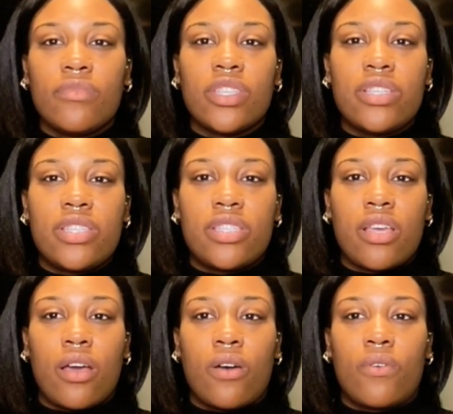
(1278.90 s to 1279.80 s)
And
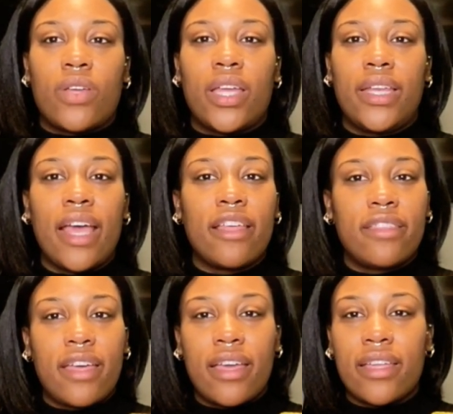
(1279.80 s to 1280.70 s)
so, not
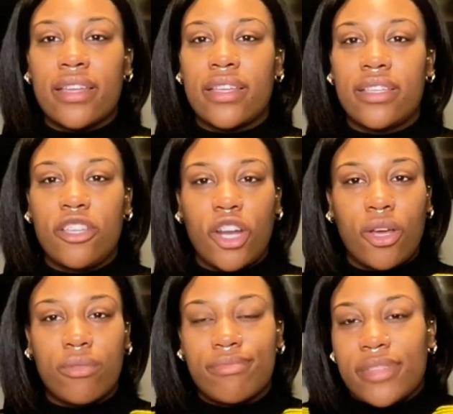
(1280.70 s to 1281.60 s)
that
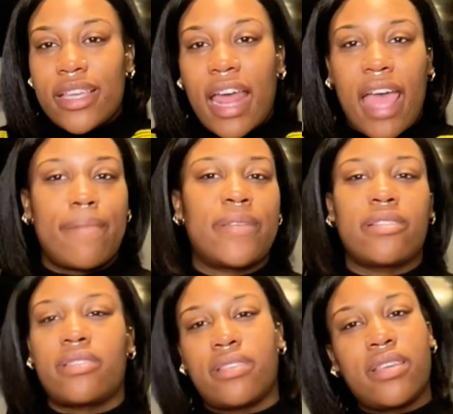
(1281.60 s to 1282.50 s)
it happens,
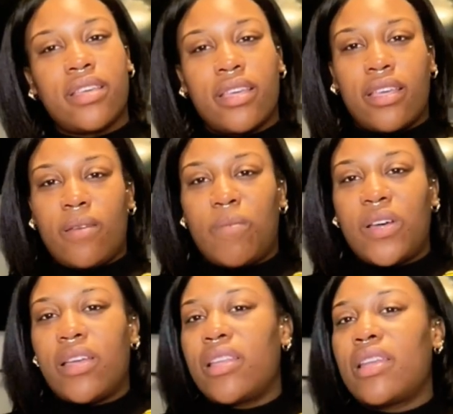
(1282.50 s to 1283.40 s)

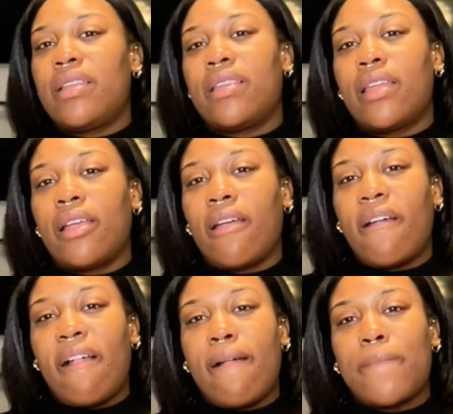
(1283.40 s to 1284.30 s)
but
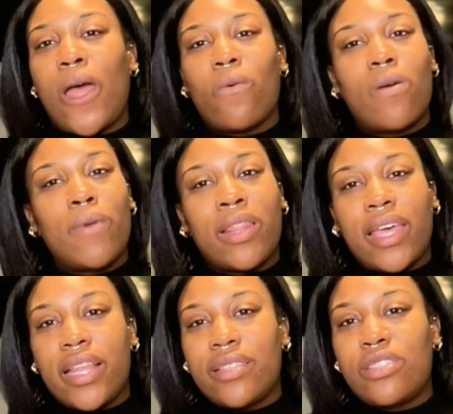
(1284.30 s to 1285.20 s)
I want my
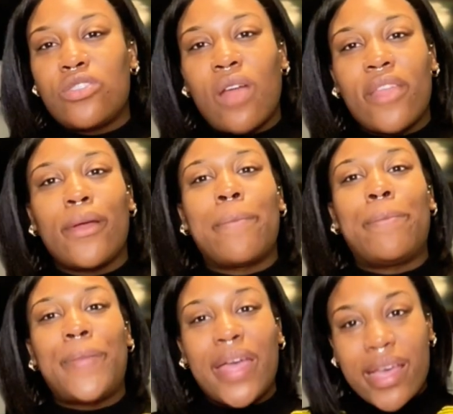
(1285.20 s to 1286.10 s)
ladies to try their
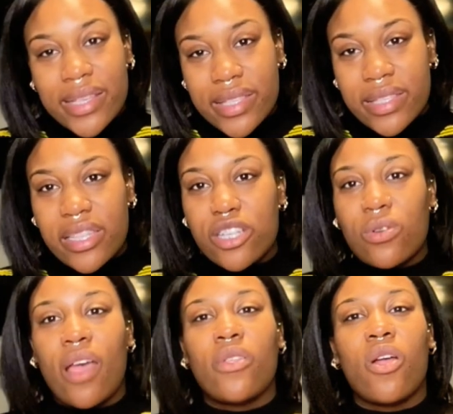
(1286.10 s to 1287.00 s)
best and
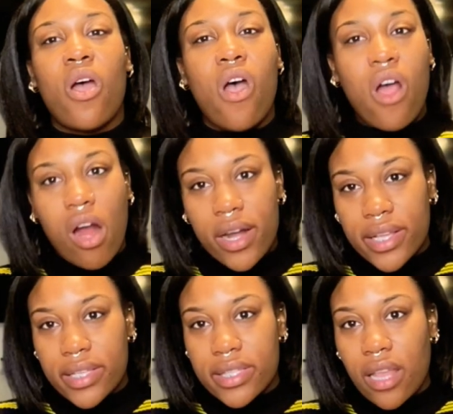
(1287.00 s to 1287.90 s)
try their
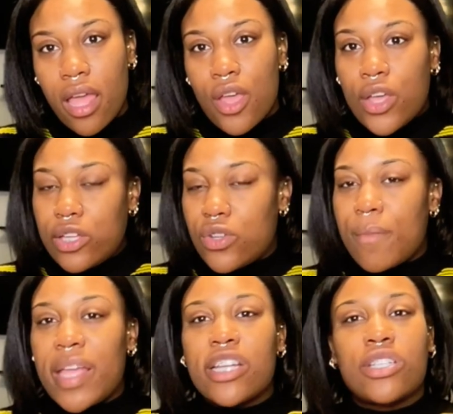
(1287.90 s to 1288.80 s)
hardest to
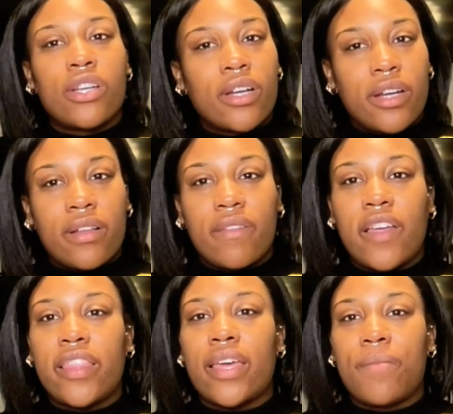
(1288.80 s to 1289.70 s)
make sure
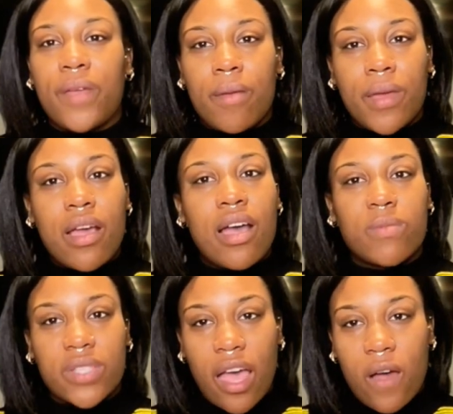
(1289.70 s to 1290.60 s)
that baby
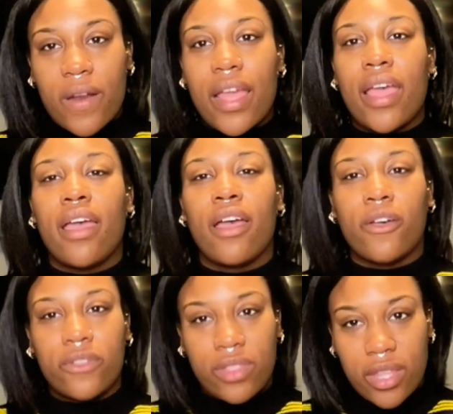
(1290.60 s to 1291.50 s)
comes out
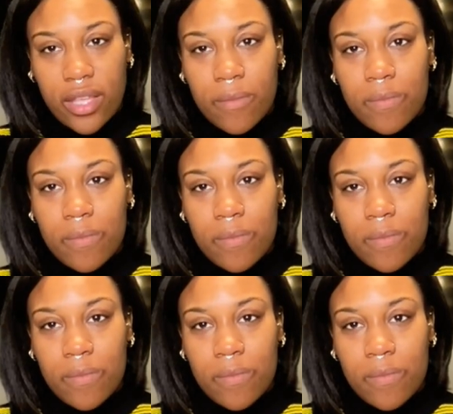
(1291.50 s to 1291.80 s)
healthy.